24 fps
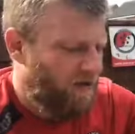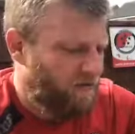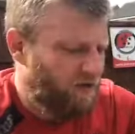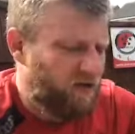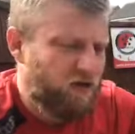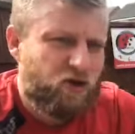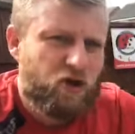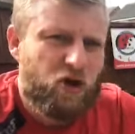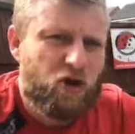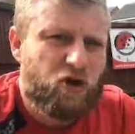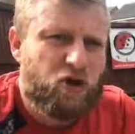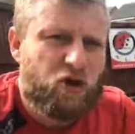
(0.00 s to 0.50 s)
if you're
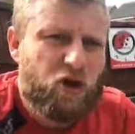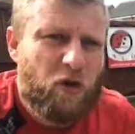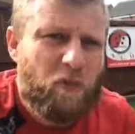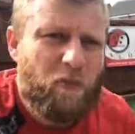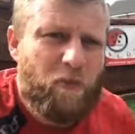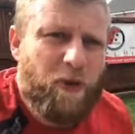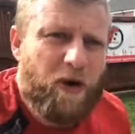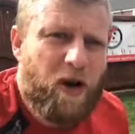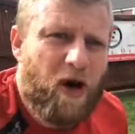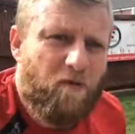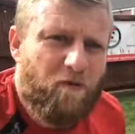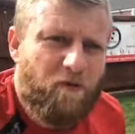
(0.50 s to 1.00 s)
just
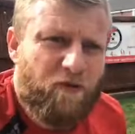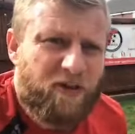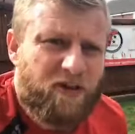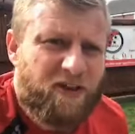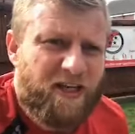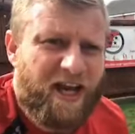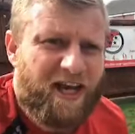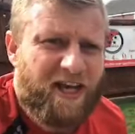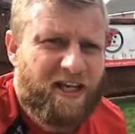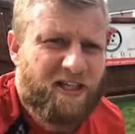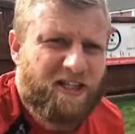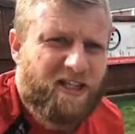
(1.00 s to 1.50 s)
jumping on for
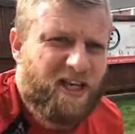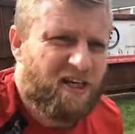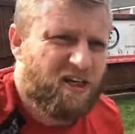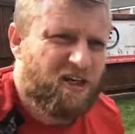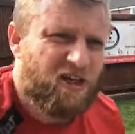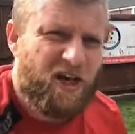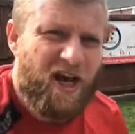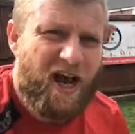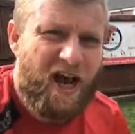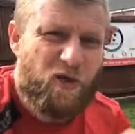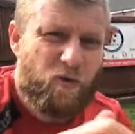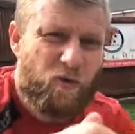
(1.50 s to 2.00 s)
second
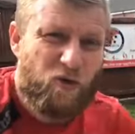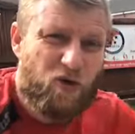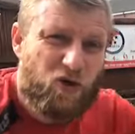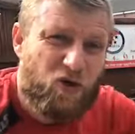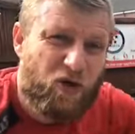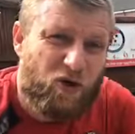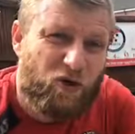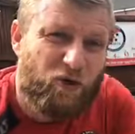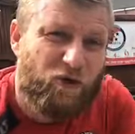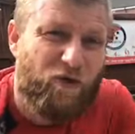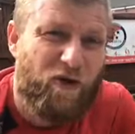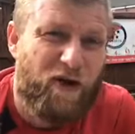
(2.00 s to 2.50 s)
session, guys, we're
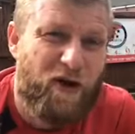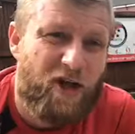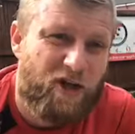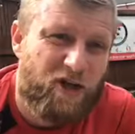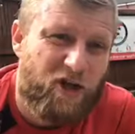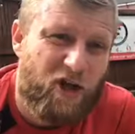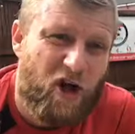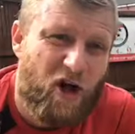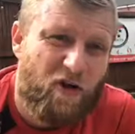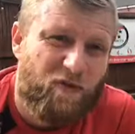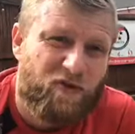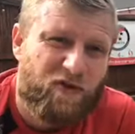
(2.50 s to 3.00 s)
just
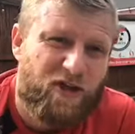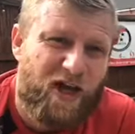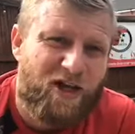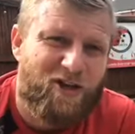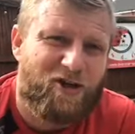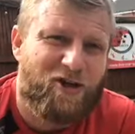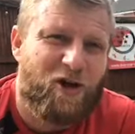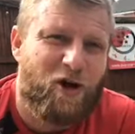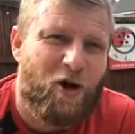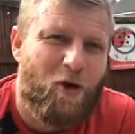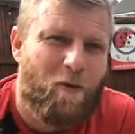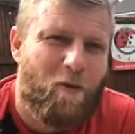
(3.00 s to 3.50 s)
finishing off
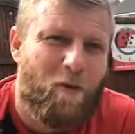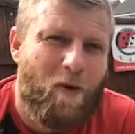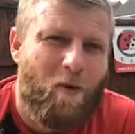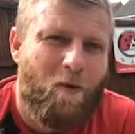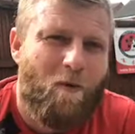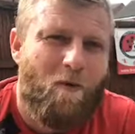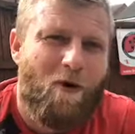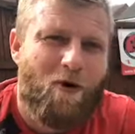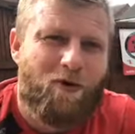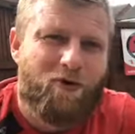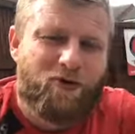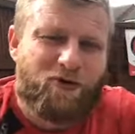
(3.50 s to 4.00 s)
session number
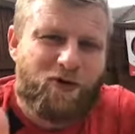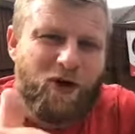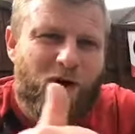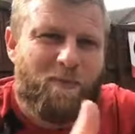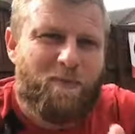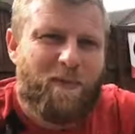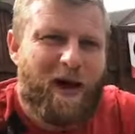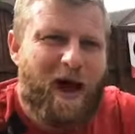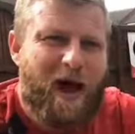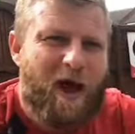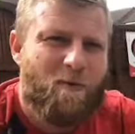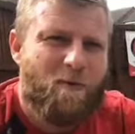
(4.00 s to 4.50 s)
one, so
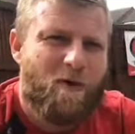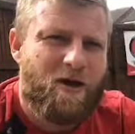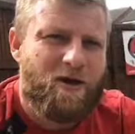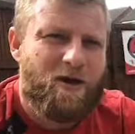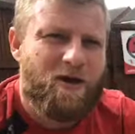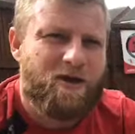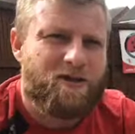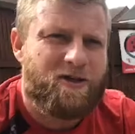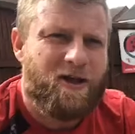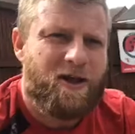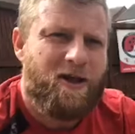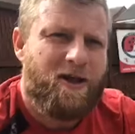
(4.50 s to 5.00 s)
bear with
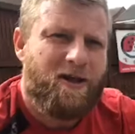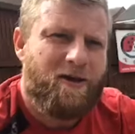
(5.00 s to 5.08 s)
us,